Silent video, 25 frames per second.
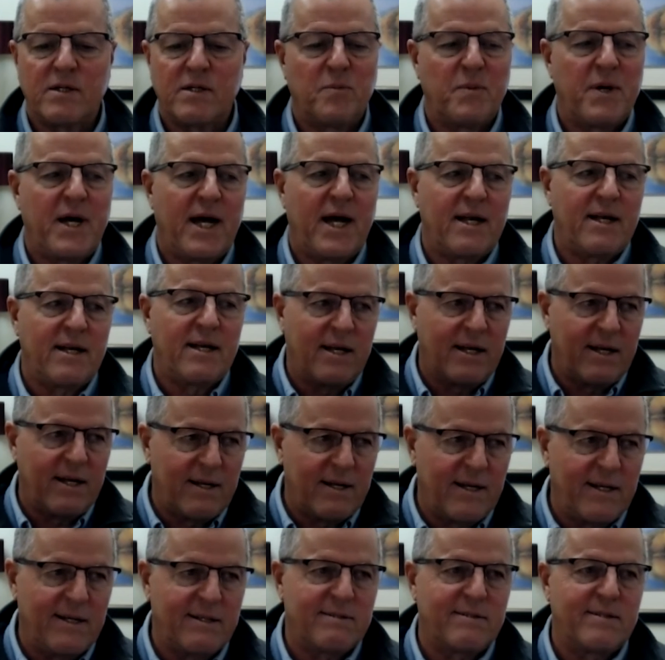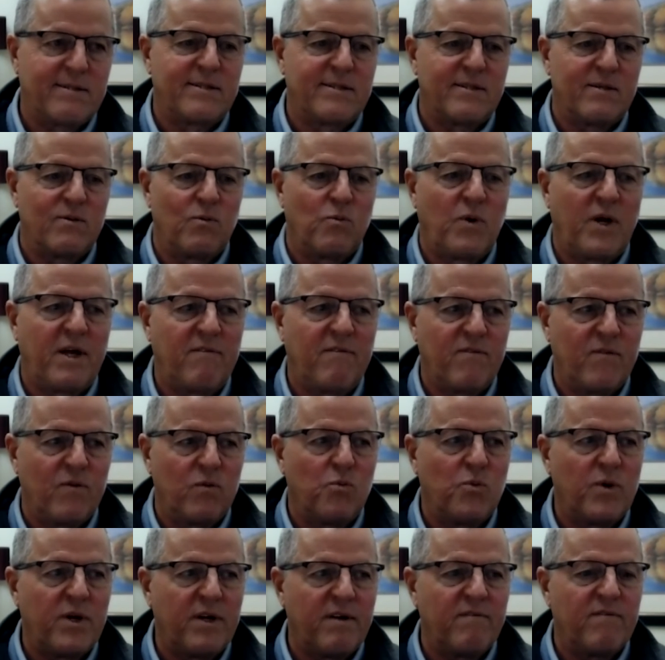about, it's we
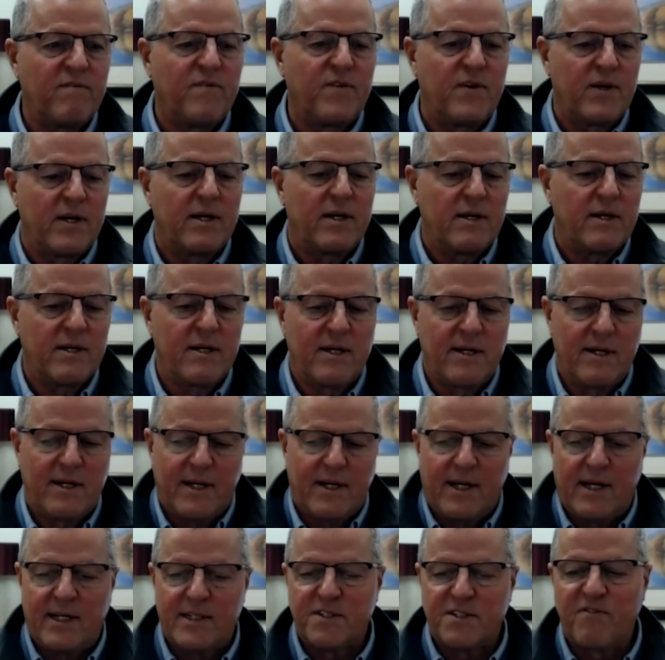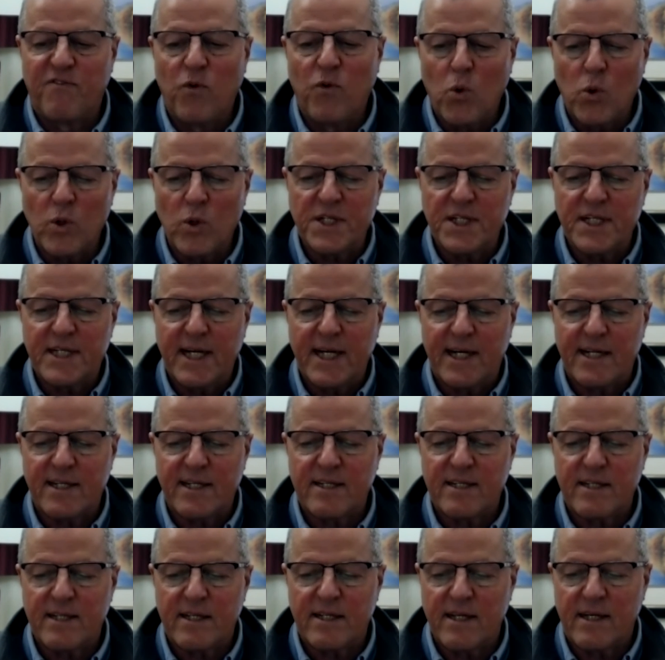we it's forced
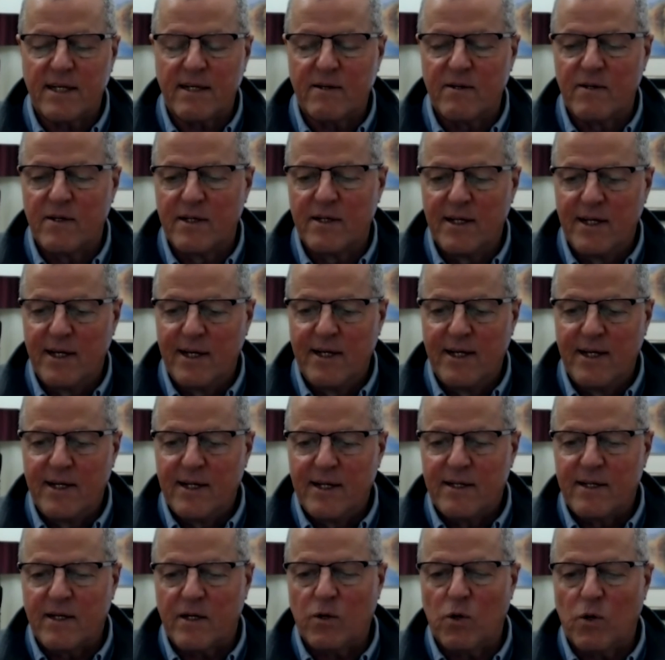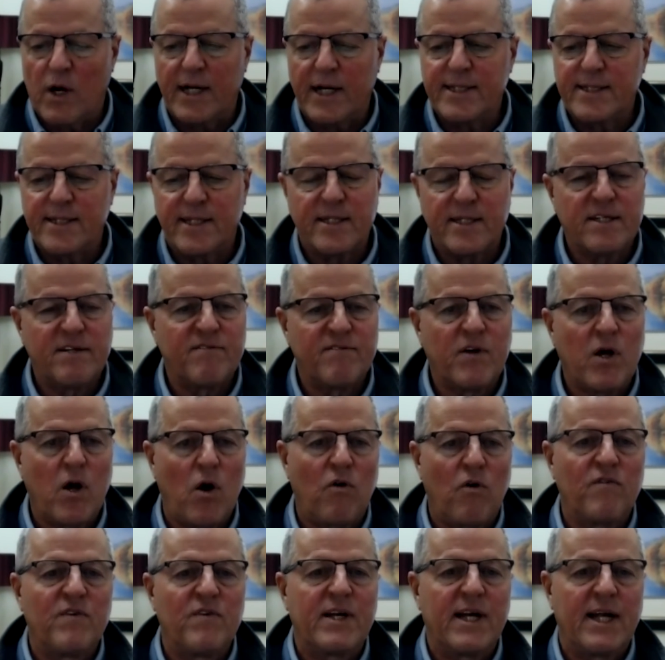us the the crisis of
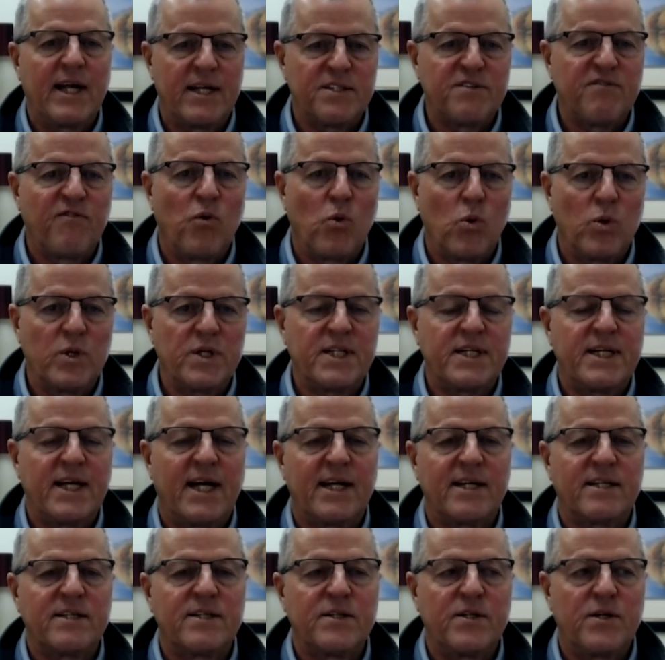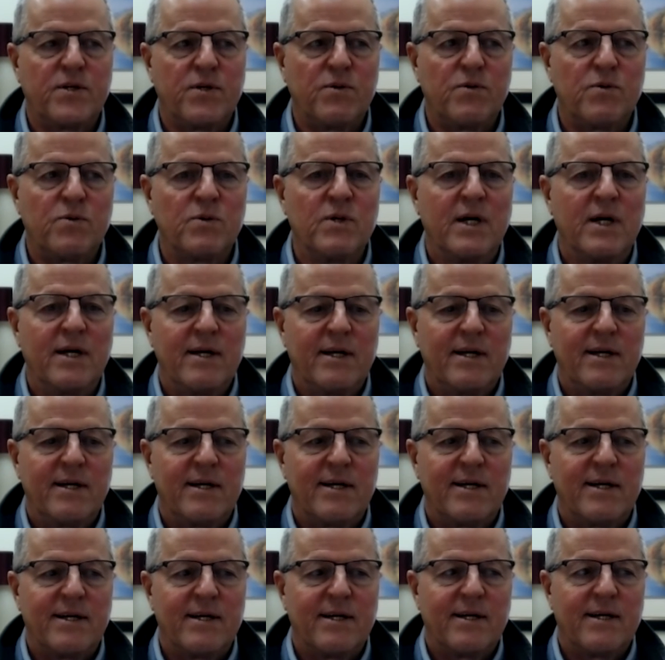COVID has forced us to
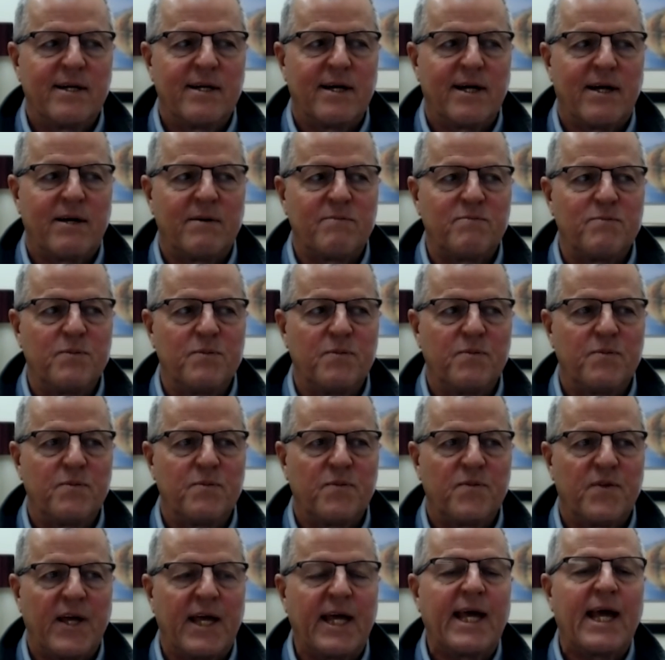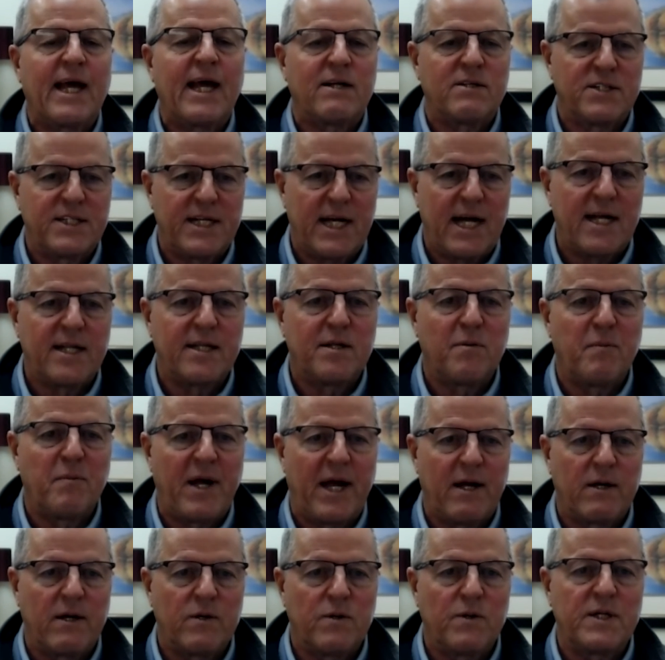um, think outside the
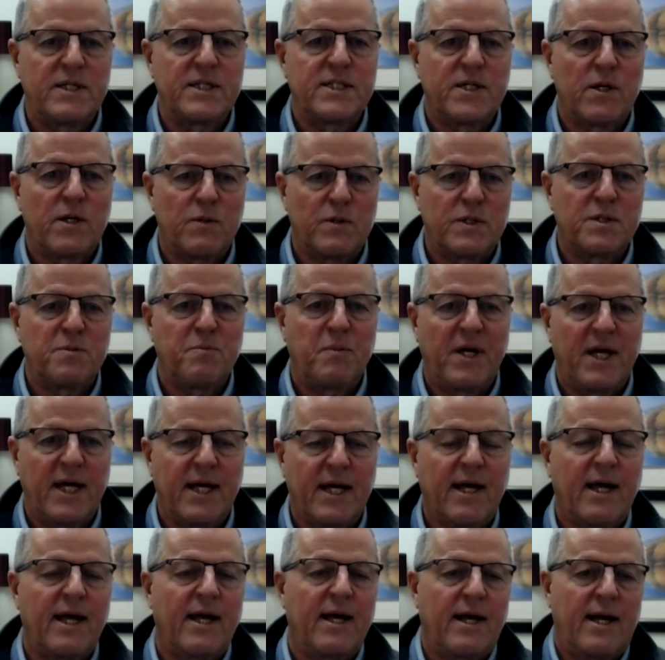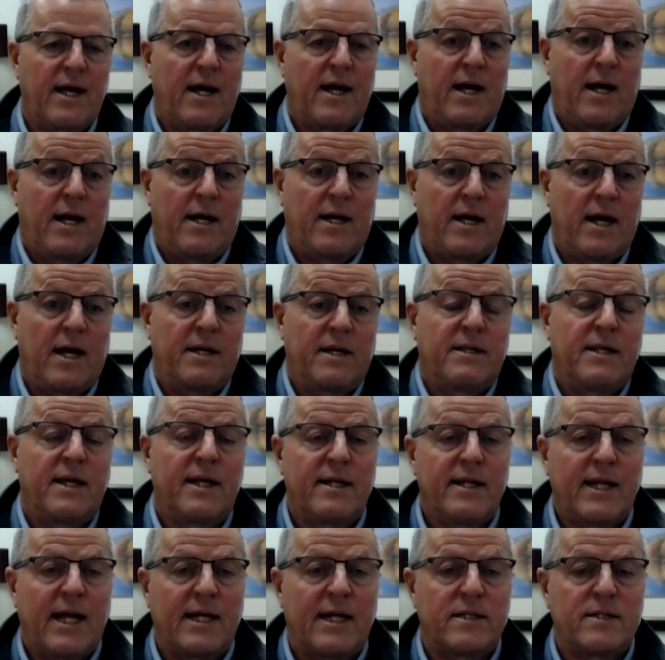boundaries, so to speak. And I, I
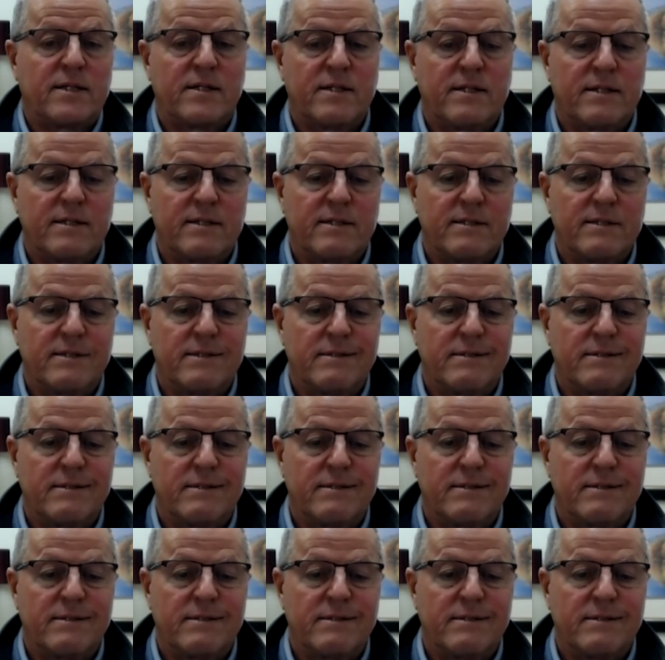think that's